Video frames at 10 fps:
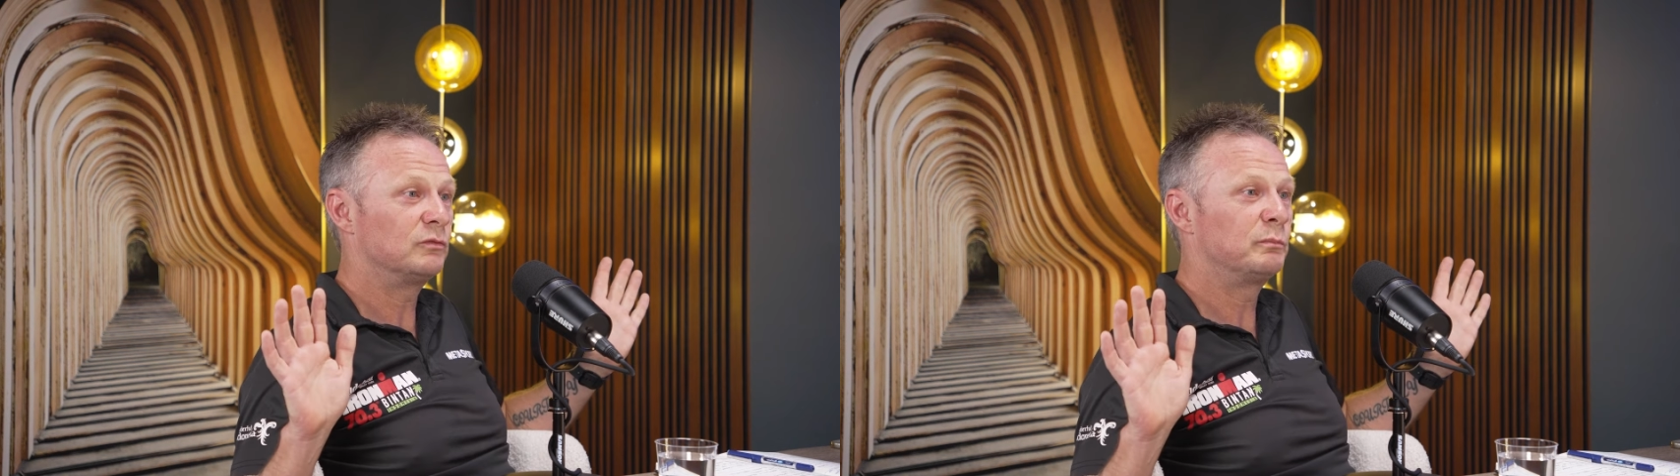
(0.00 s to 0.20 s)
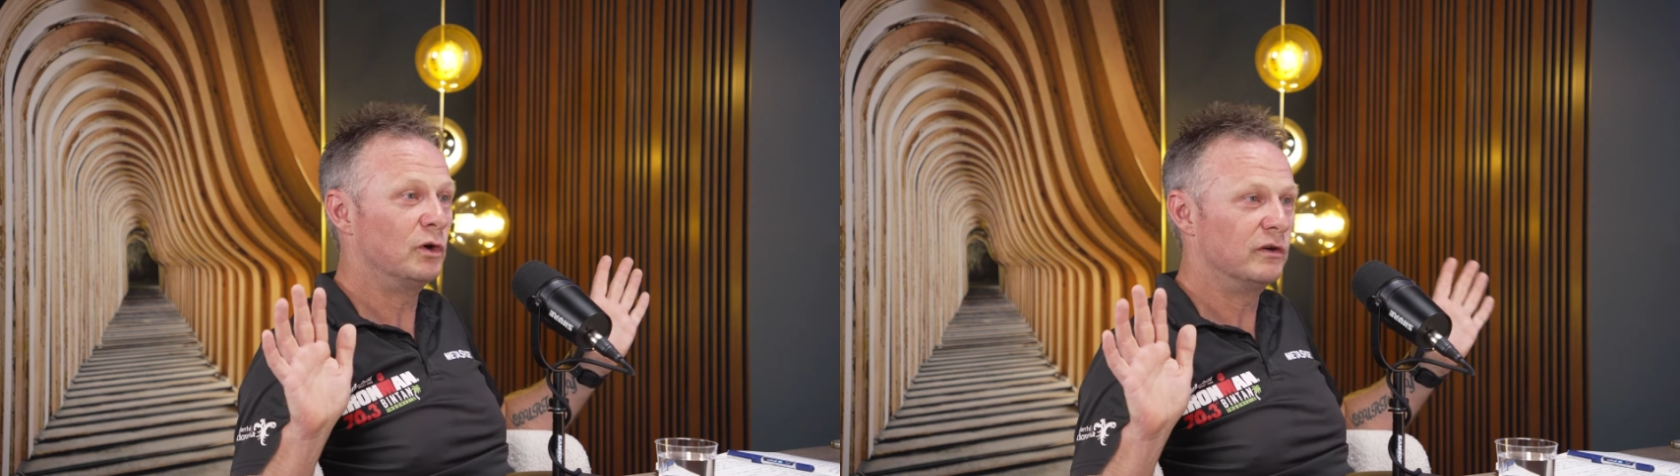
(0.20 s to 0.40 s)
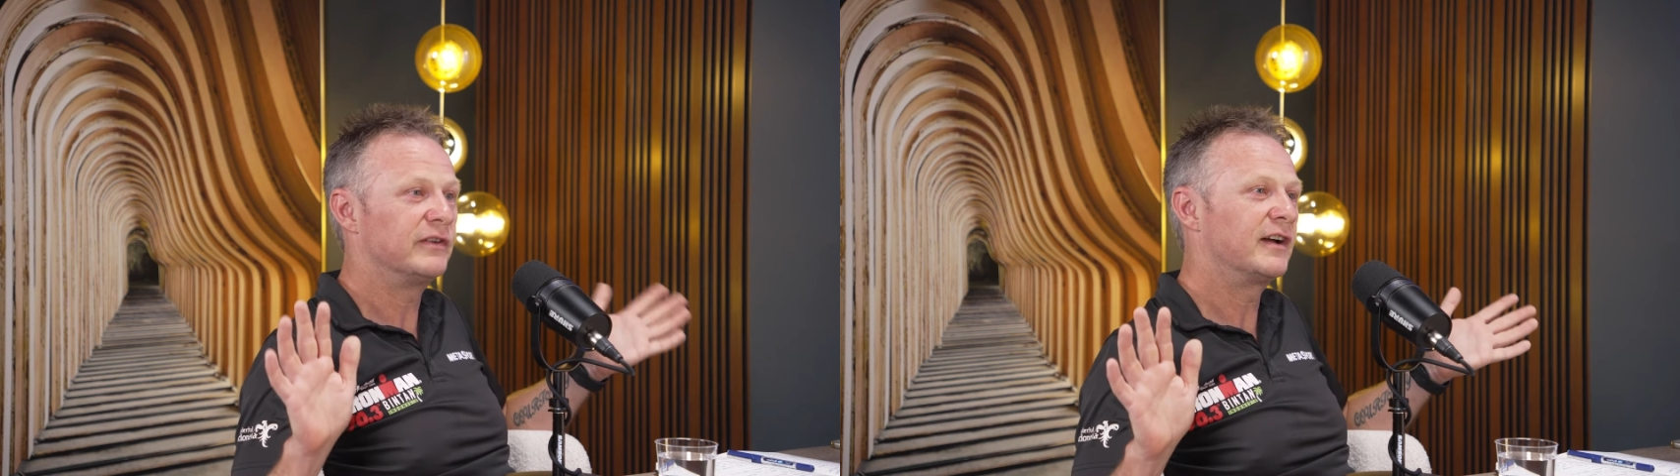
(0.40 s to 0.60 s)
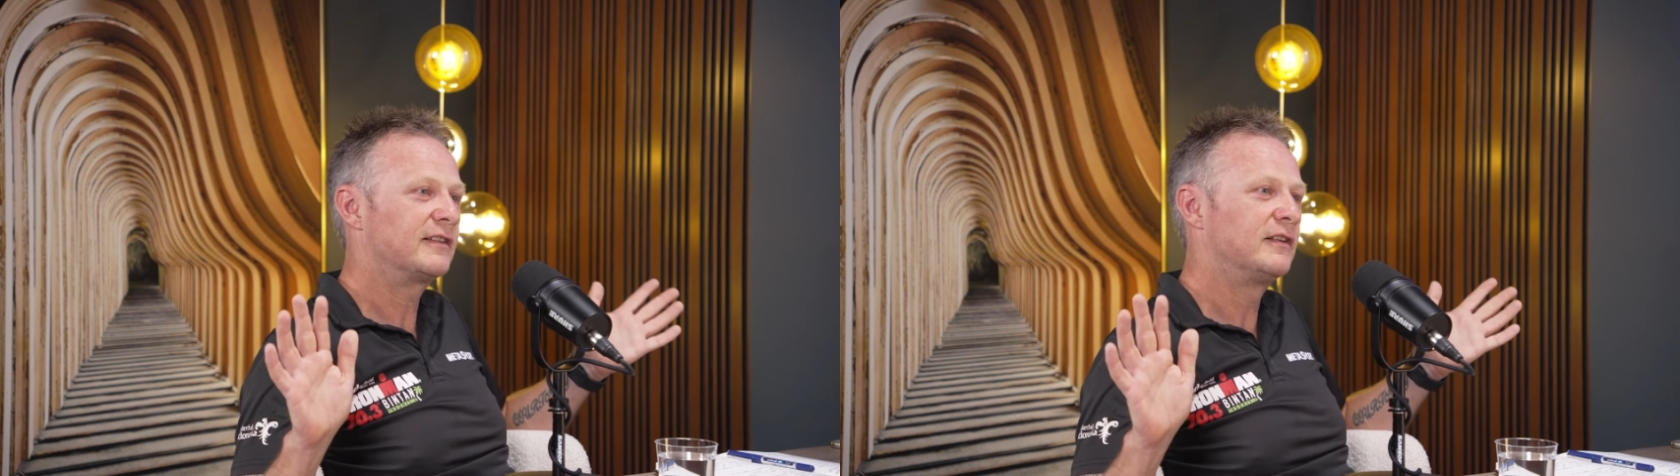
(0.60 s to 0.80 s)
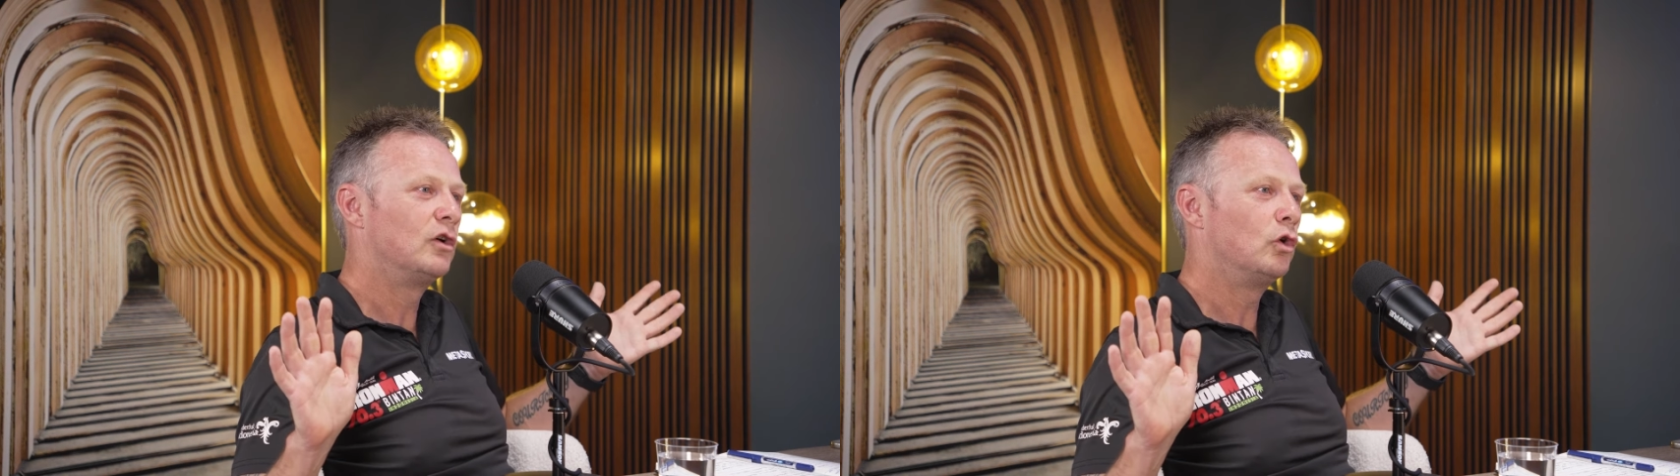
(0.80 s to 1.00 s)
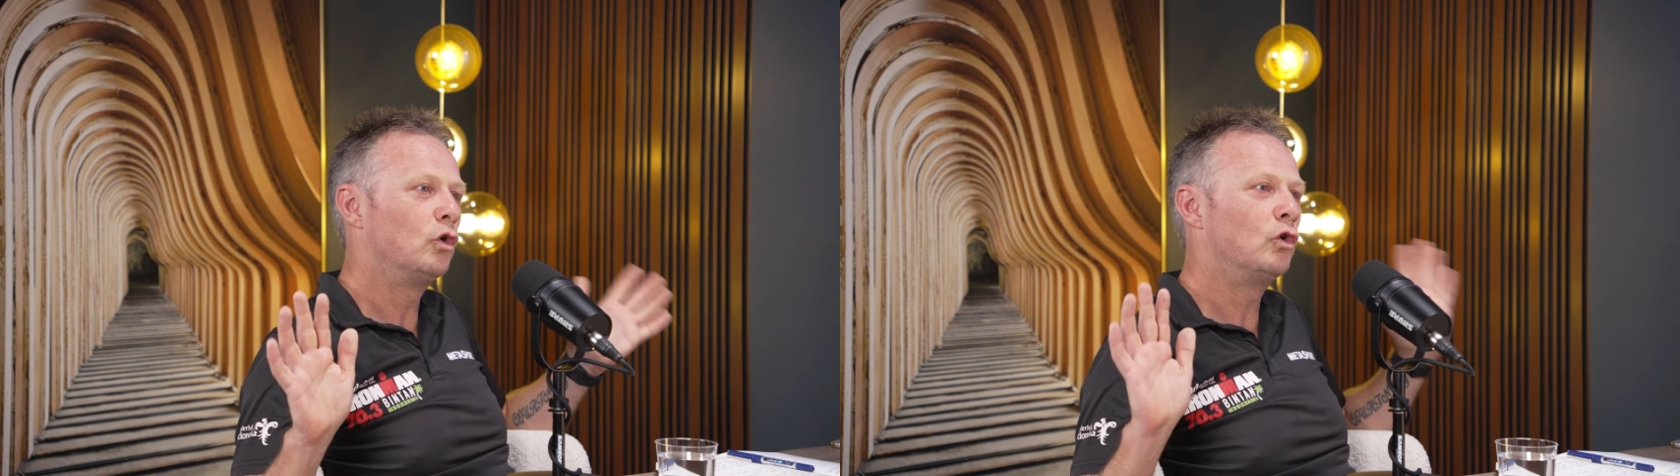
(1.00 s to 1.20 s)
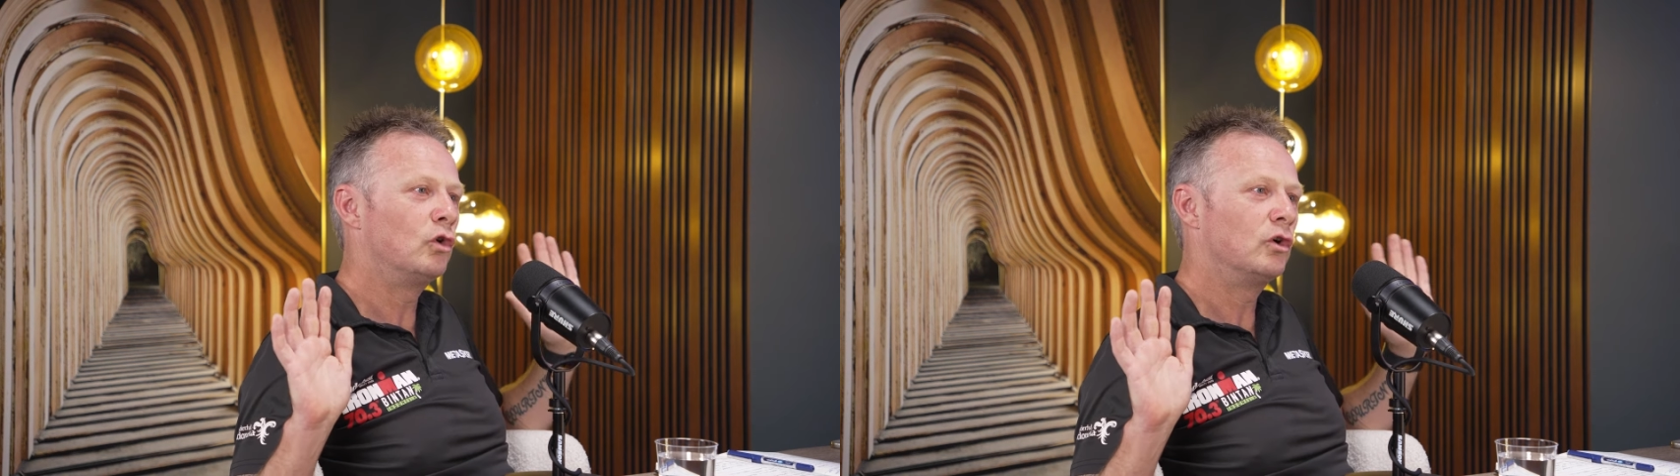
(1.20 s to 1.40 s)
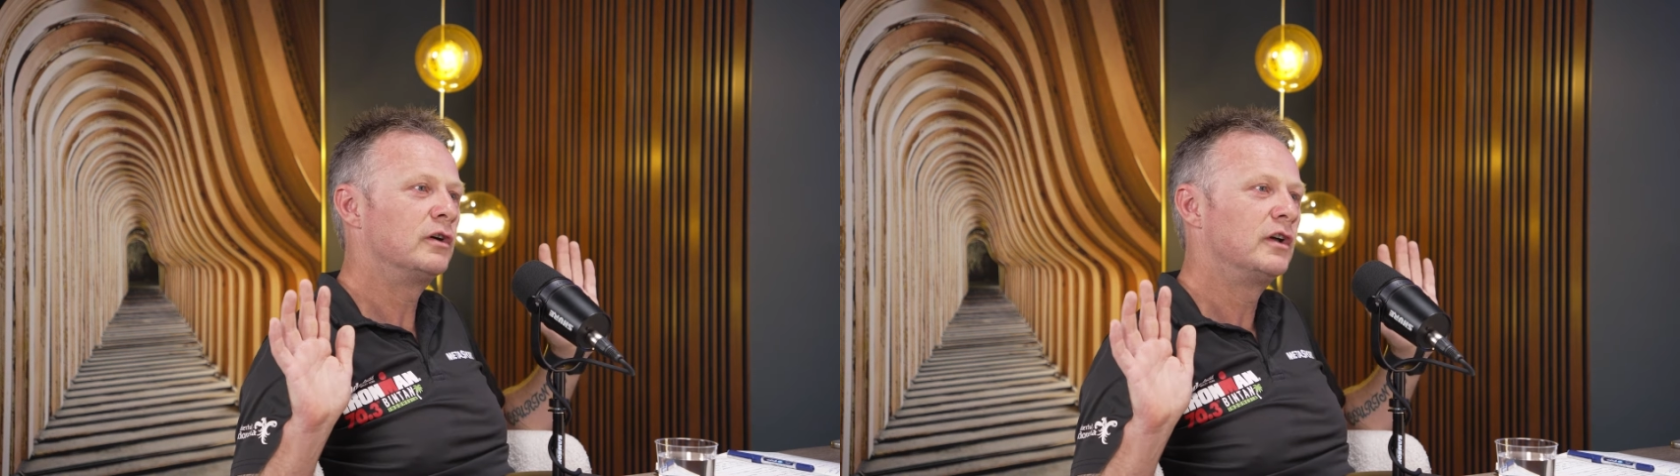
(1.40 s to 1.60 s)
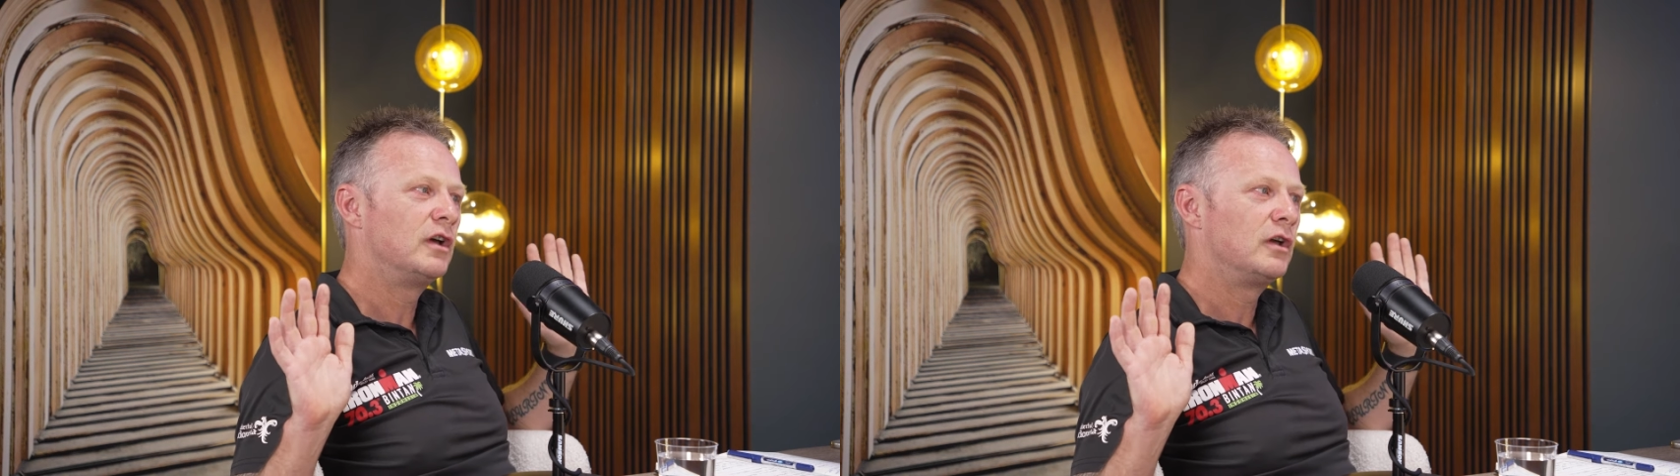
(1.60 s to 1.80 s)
as perfect or